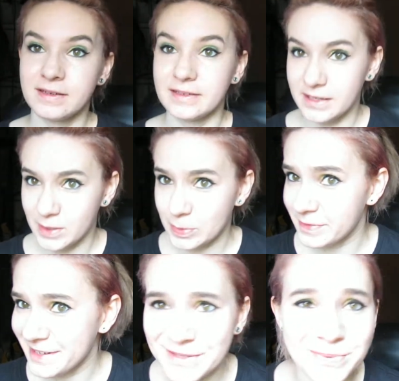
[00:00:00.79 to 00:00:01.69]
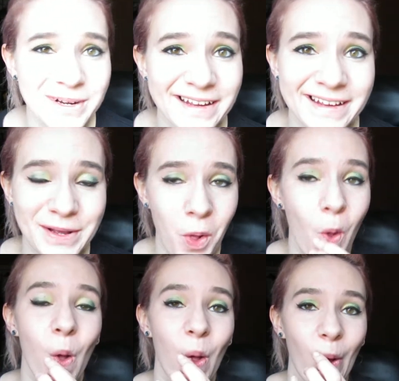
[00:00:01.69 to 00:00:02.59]
Yup, that's right.
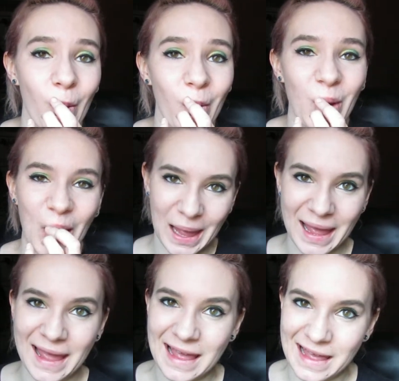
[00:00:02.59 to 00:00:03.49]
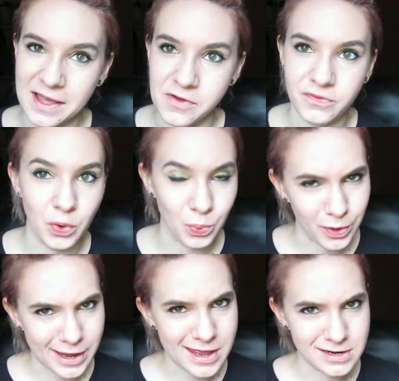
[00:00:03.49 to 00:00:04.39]
I have
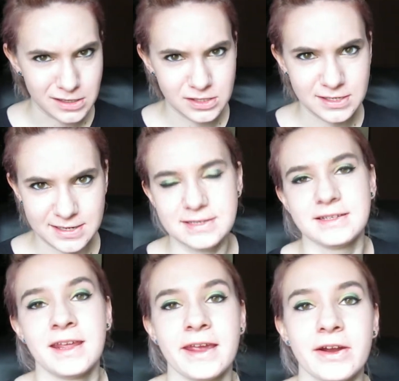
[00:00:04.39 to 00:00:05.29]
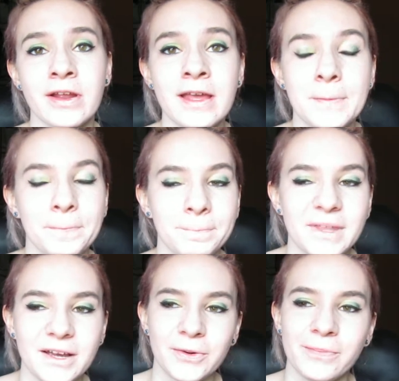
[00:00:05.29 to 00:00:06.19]
red tinted hair.
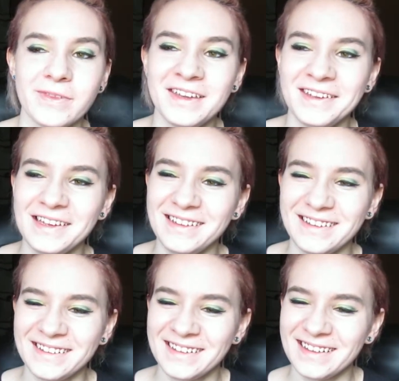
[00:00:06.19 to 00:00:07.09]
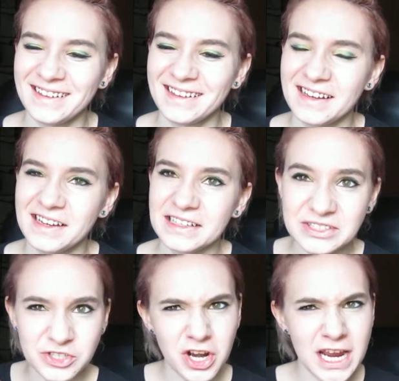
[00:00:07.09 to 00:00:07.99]
Now, I
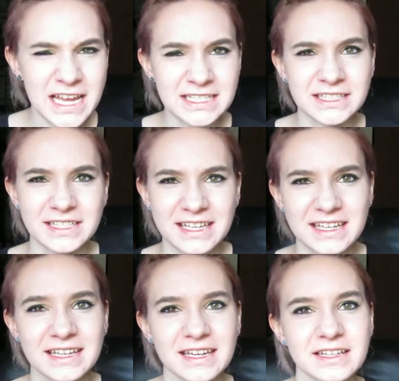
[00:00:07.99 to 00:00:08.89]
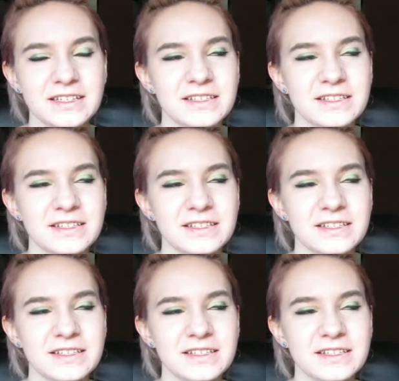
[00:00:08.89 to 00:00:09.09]
was trying to get...